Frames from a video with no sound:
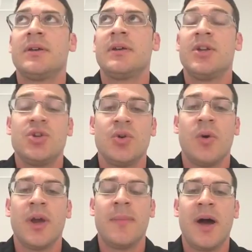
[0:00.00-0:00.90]

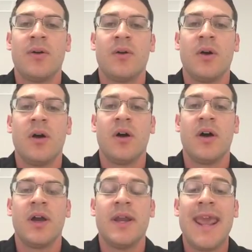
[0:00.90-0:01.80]
enjoy about
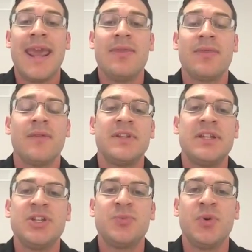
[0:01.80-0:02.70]
an eighth of a
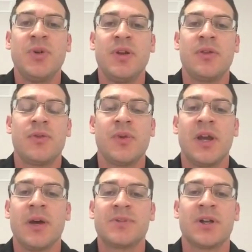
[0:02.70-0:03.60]
teaspoon in three
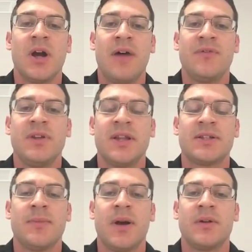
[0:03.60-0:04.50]
cups of coffee.
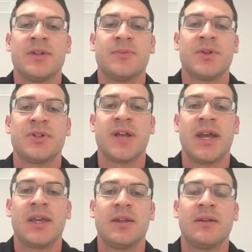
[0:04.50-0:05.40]
That's about as much as
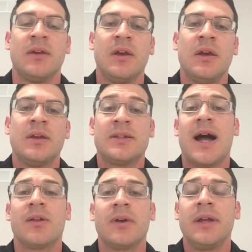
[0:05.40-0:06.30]
I can
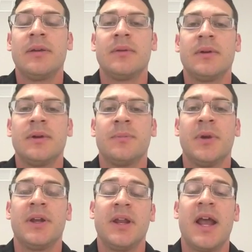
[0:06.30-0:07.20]
tolerate,
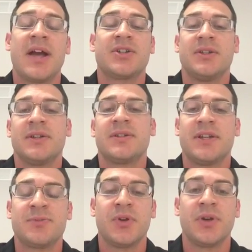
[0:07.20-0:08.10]
but it actually does
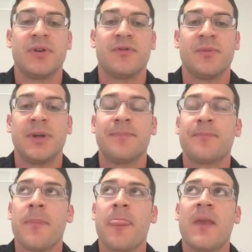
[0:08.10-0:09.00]
taste pretty good for me.
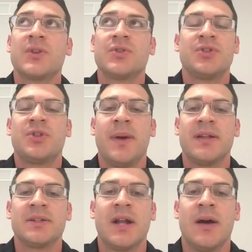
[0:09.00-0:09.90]
So it just
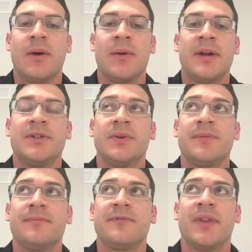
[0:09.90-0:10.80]
depends on how I want to do
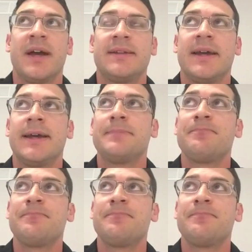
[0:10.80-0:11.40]
it for that day.